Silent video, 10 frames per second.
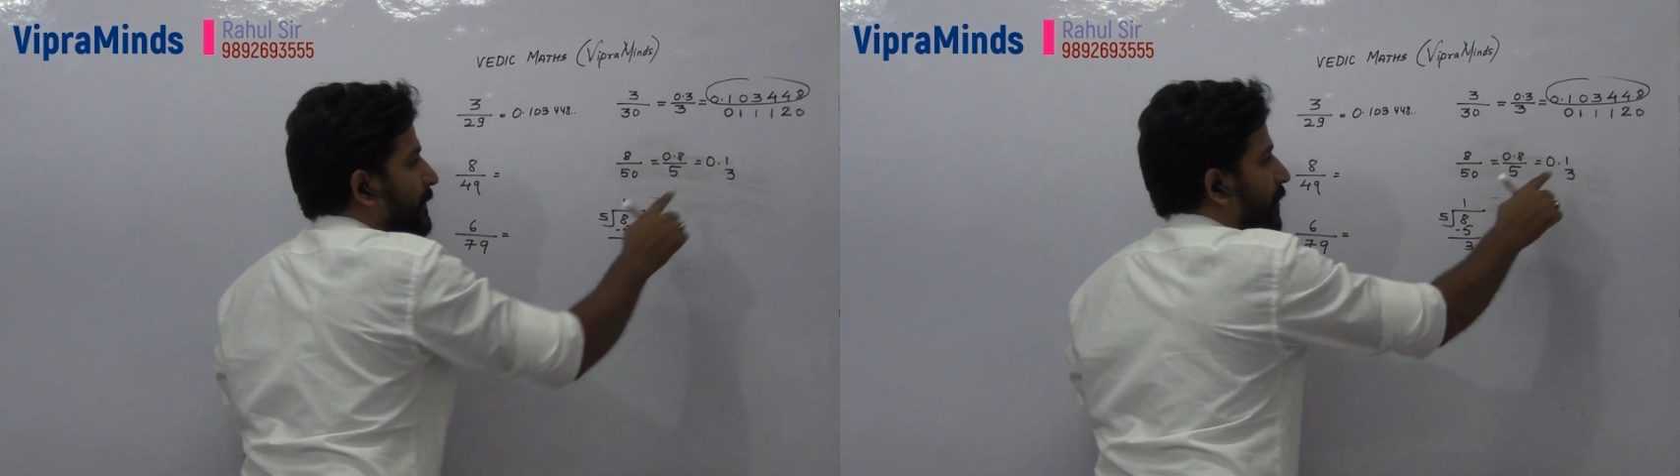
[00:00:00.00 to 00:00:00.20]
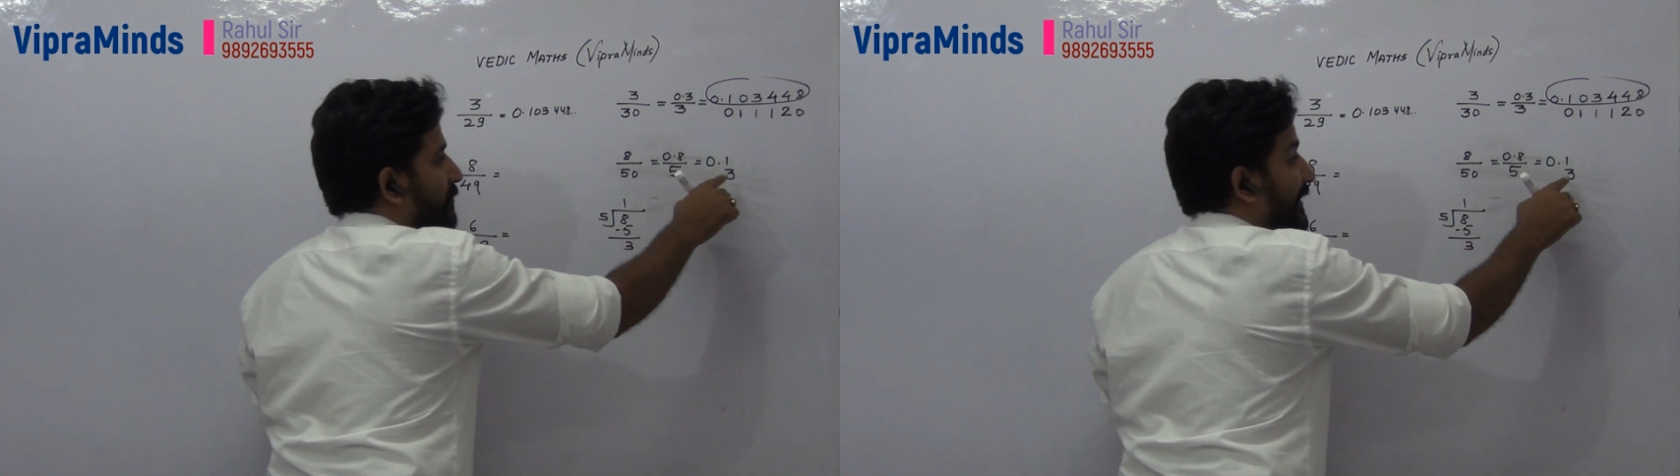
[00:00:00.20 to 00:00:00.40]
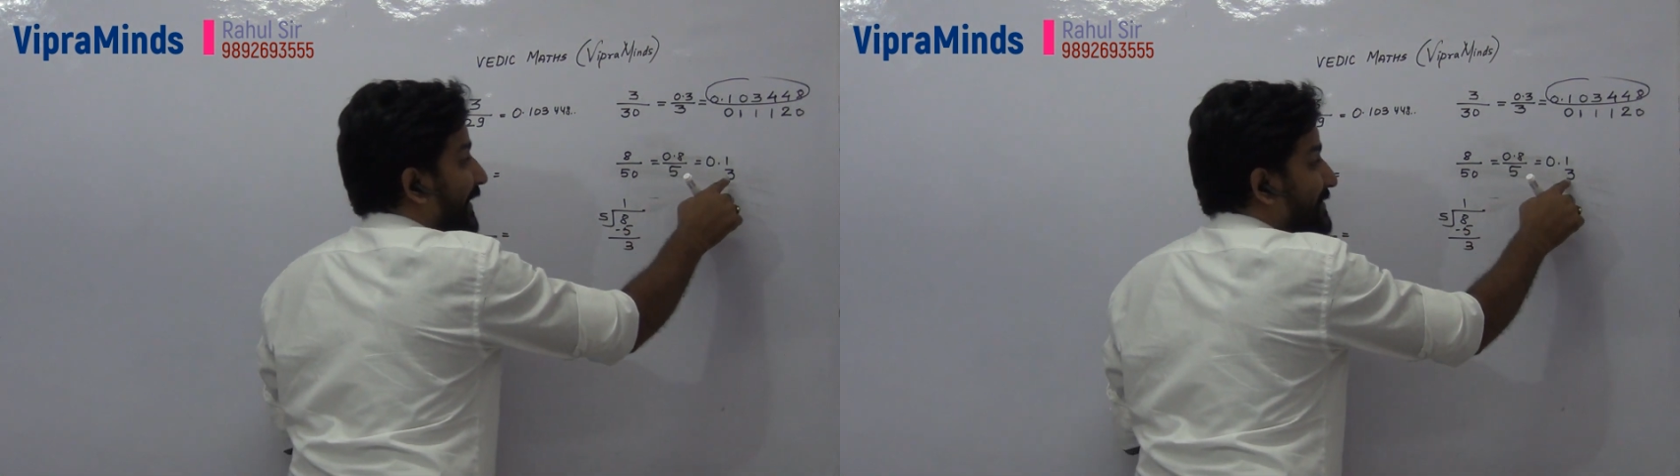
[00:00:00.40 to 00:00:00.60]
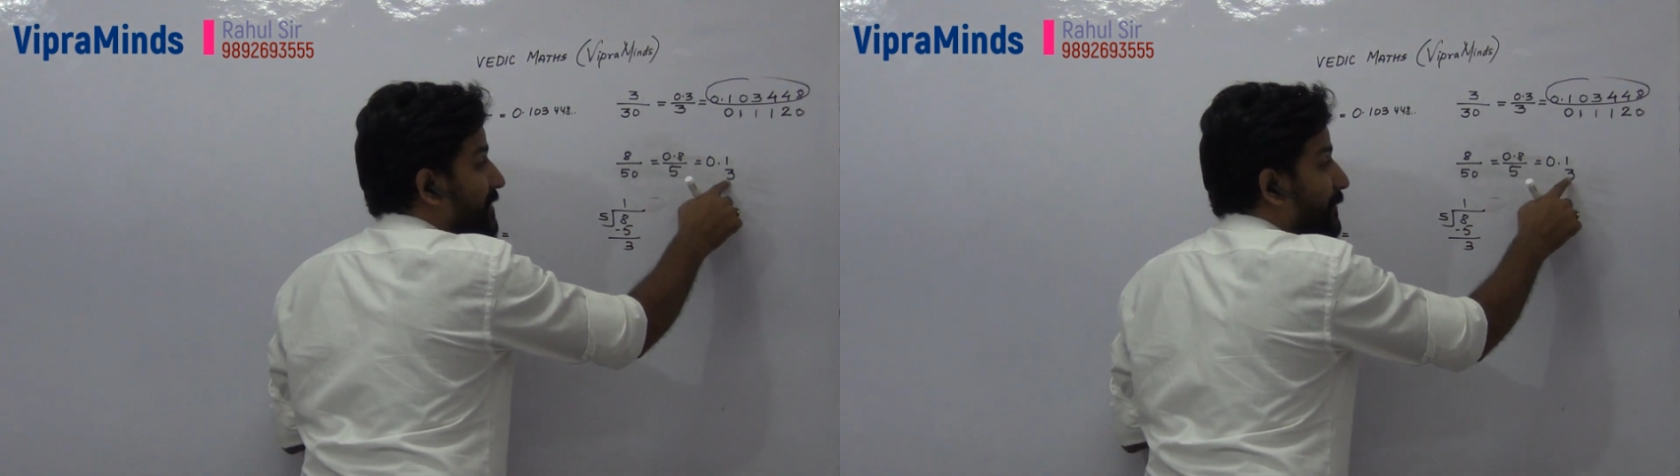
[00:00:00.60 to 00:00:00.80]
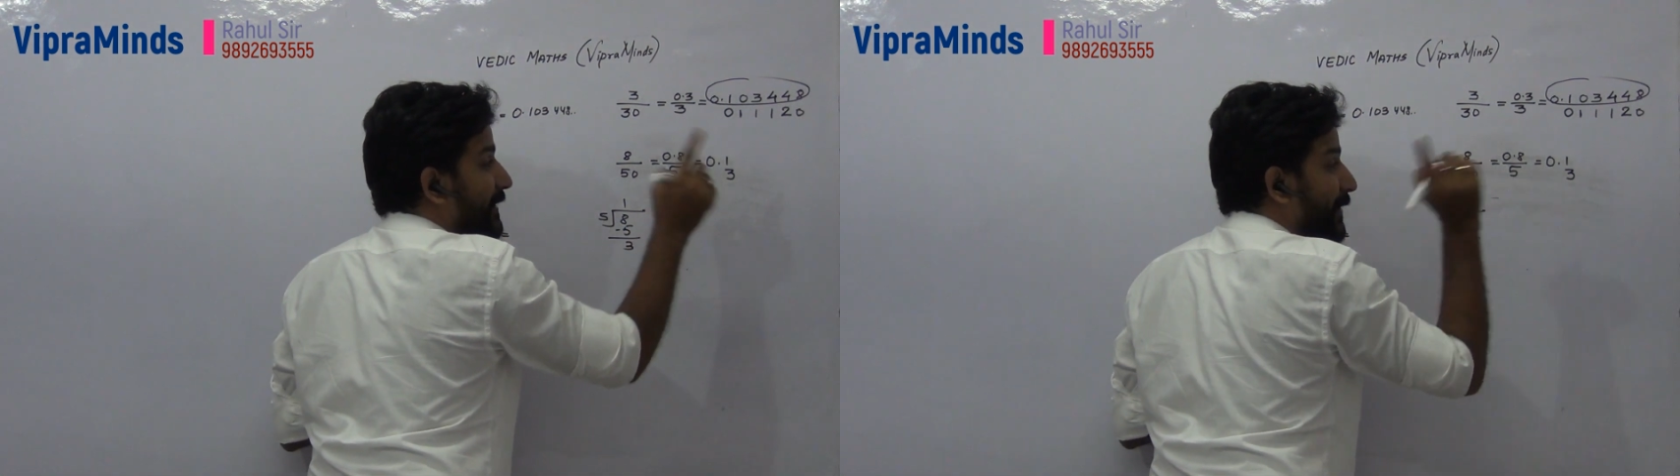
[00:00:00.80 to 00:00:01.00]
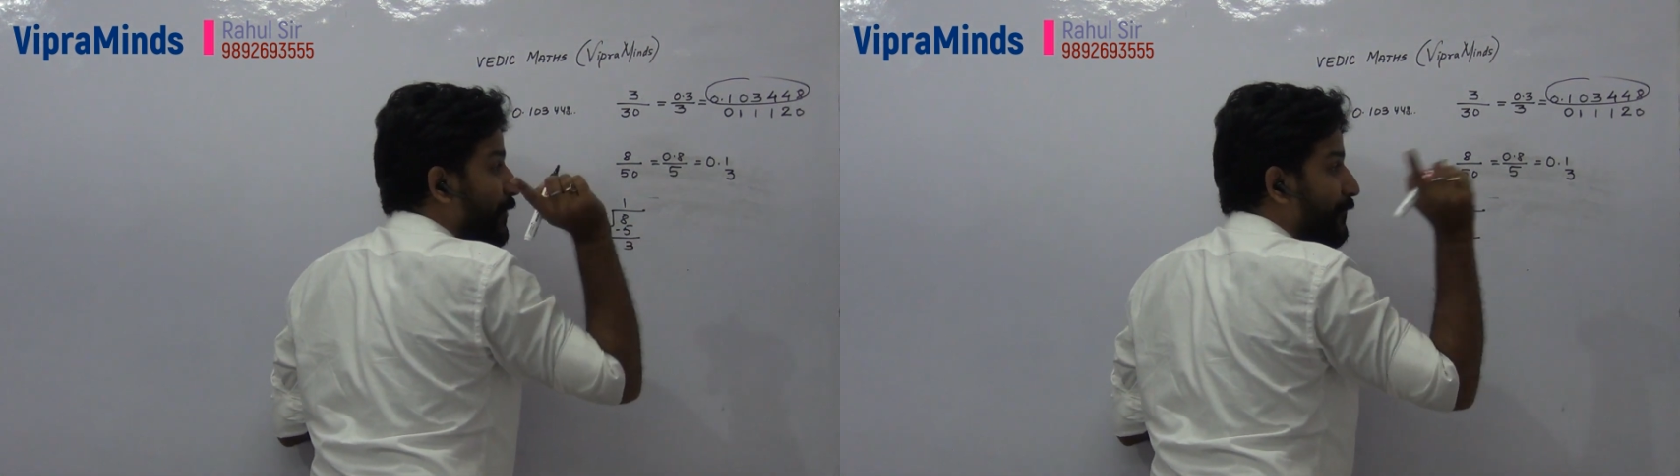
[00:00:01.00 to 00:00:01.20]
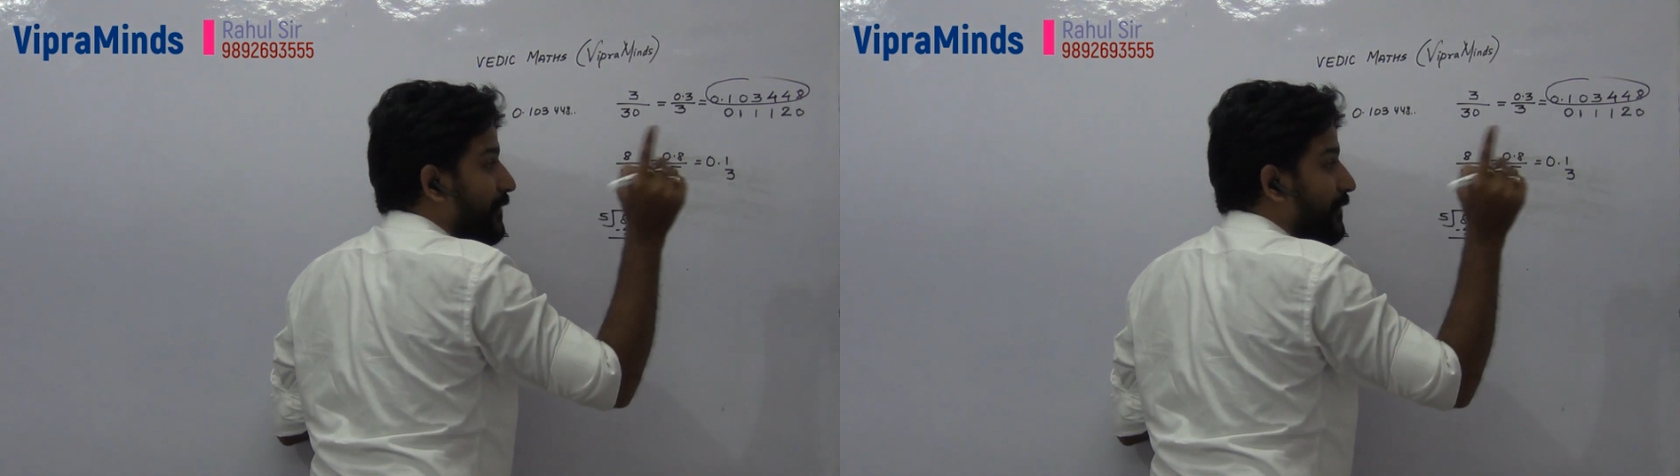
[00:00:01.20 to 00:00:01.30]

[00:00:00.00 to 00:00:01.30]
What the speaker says: Now the next number that you have